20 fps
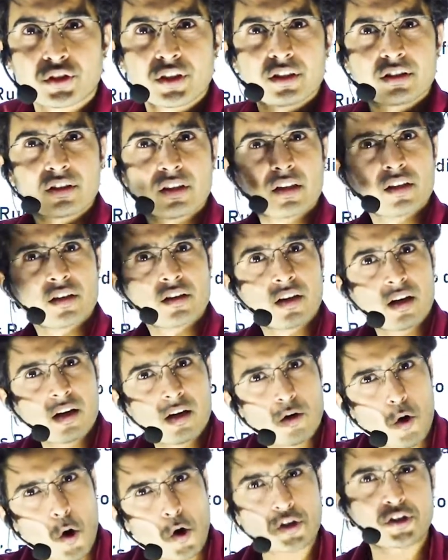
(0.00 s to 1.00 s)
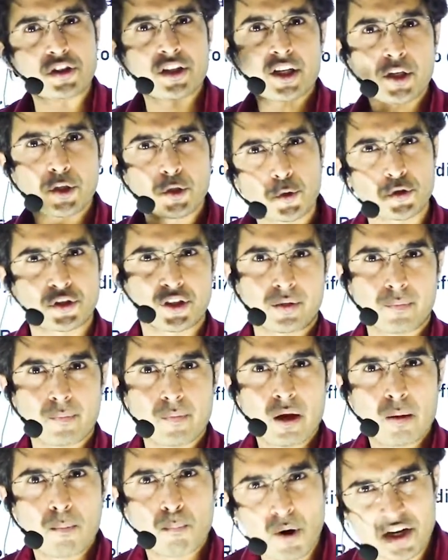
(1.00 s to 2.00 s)
is the constitution.
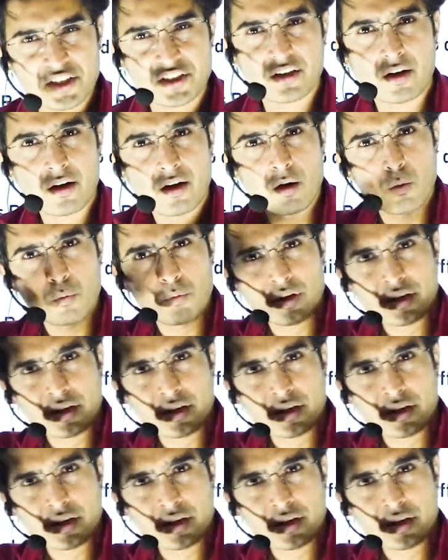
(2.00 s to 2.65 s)
But we